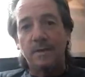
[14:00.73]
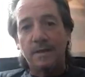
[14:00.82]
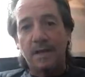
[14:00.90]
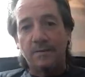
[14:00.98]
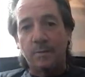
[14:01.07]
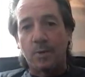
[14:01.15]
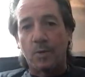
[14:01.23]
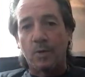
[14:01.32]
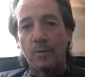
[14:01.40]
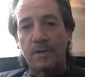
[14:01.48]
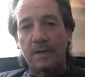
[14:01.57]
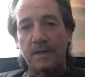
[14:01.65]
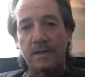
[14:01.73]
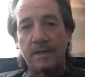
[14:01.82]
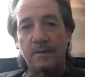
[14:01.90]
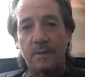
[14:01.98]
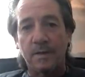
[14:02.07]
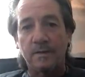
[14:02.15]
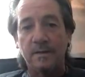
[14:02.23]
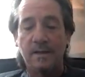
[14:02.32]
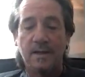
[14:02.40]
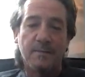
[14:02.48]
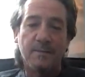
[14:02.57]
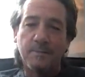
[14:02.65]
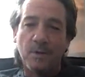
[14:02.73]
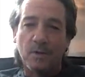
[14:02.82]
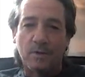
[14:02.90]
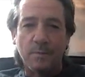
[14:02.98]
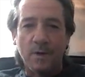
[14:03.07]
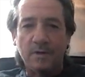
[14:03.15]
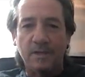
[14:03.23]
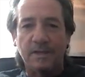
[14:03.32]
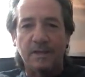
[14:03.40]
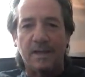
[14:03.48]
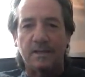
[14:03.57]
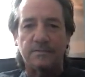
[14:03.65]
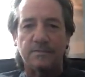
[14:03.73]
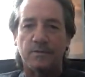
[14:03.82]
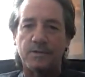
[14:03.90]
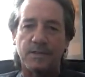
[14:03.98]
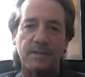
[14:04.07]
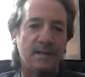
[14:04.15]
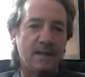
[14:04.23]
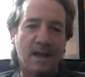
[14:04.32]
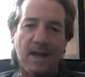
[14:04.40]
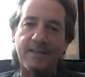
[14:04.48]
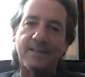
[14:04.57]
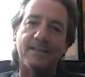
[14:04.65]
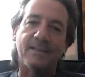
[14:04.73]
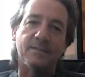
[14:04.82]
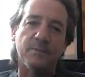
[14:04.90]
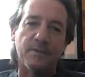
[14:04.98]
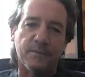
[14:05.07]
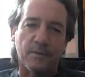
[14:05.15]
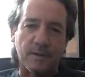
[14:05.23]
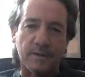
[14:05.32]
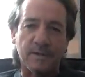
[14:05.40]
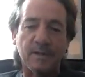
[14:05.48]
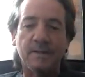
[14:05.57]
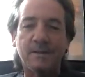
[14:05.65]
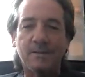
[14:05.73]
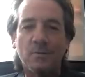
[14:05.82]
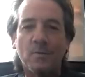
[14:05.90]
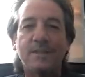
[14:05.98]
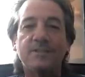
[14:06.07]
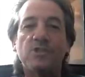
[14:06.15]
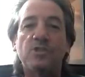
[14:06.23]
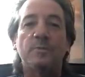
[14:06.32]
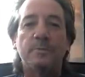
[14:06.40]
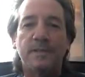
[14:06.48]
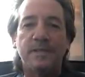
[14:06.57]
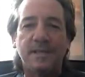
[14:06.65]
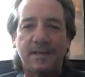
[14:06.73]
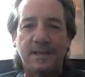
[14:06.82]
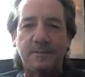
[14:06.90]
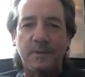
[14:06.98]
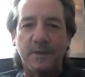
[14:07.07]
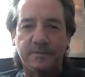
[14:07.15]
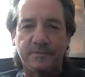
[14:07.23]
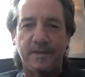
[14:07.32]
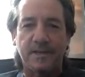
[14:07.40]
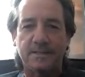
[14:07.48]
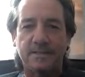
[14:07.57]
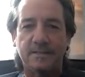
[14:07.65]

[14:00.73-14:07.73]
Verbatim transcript: have a ball winner in there when... I mean, look, Monkey could get his foot in. I could leave my foot in when somebody kicked me first.